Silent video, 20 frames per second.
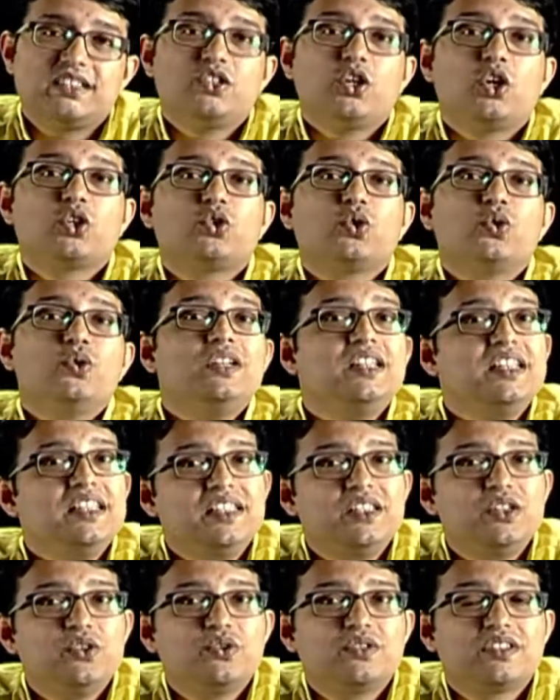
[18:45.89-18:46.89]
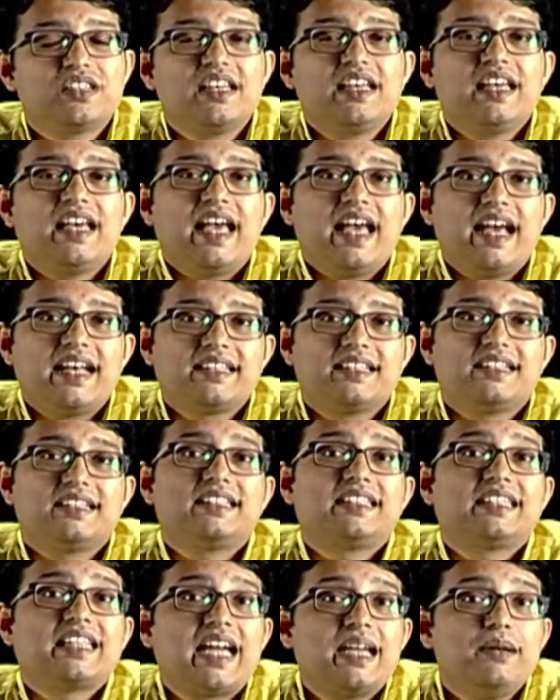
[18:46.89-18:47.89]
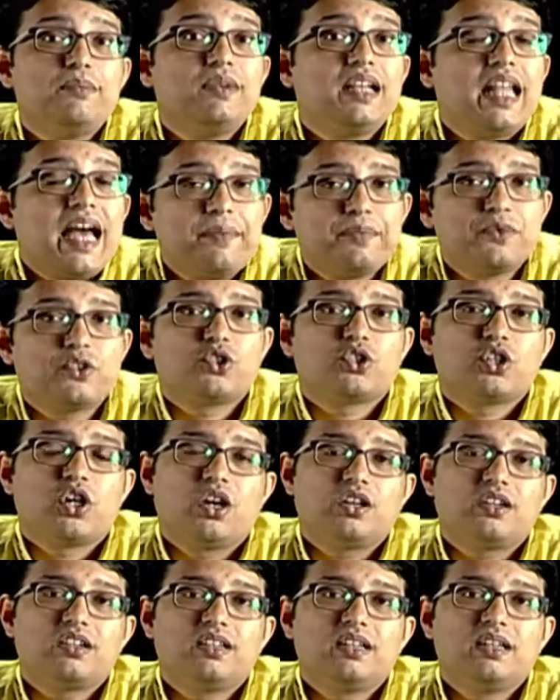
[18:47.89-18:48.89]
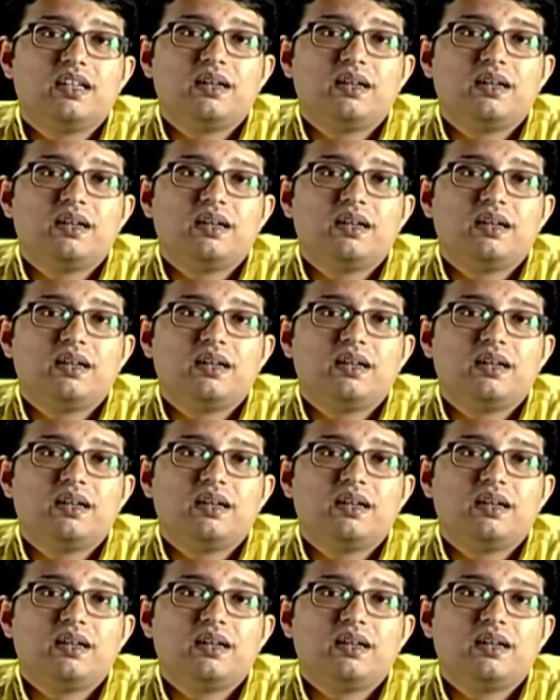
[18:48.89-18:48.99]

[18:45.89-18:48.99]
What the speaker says: not only used as a time-lapse shot,